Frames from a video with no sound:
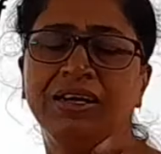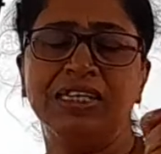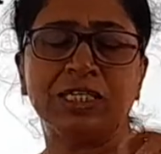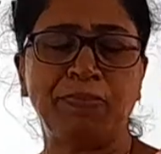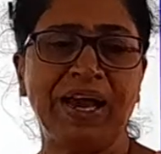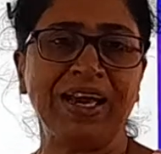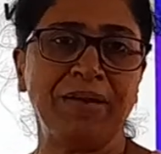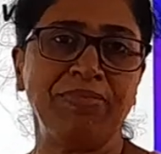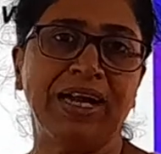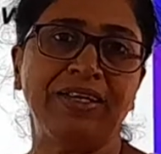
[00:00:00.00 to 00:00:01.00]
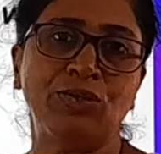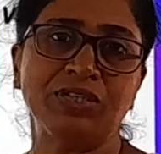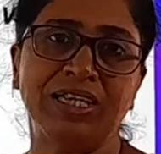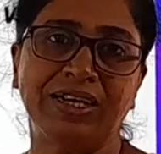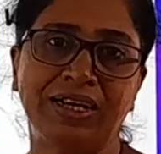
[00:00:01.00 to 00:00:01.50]
spare him that 2
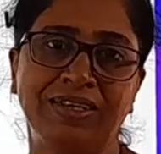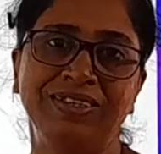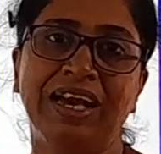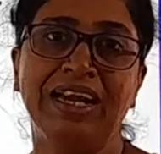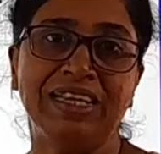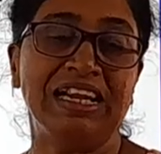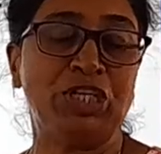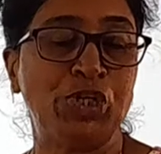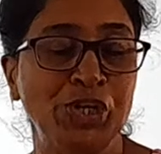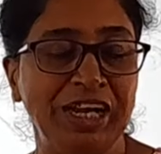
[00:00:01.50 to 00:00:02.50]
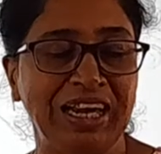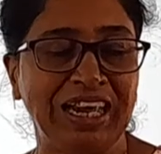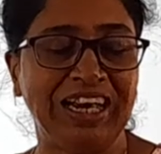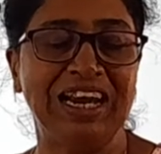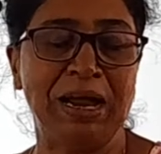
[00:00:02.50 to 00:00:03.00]
seconds and tell,
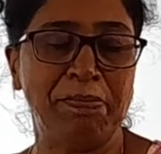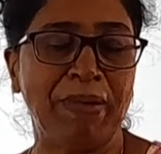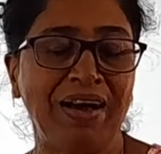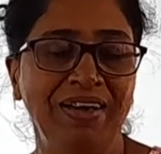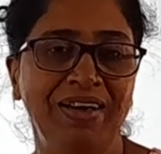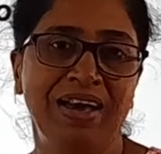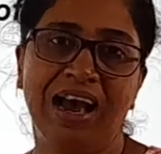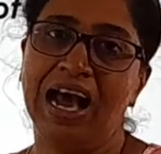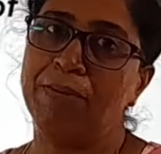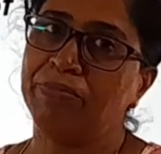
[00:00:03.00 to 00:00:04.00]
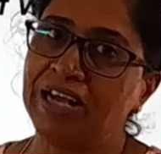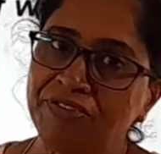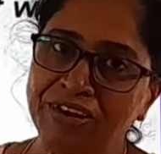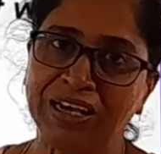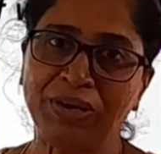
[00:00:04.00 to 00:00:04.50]
surely grandpa, I'm
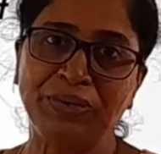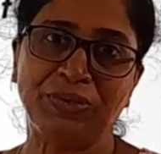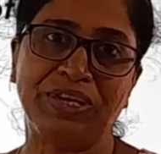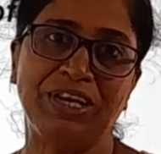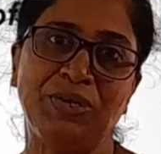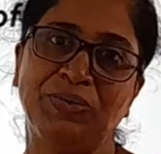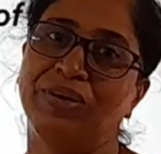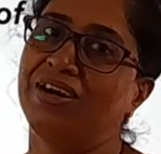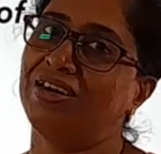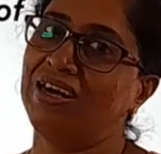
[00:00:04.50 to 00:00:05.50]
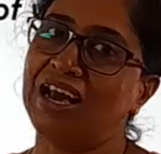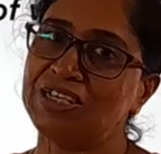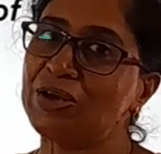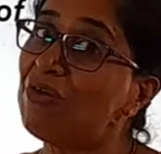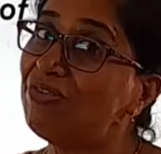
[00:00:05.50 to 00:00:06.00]
definitely going to get you a
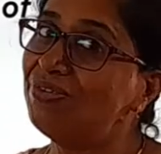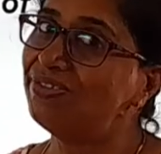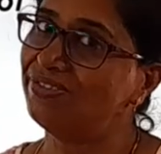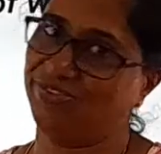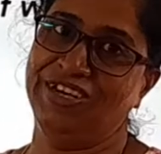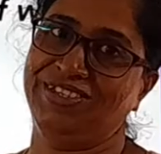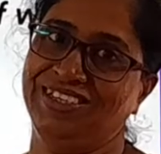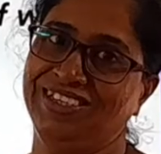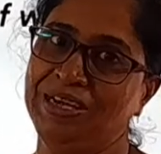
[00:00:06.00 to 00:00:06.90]
glass of water.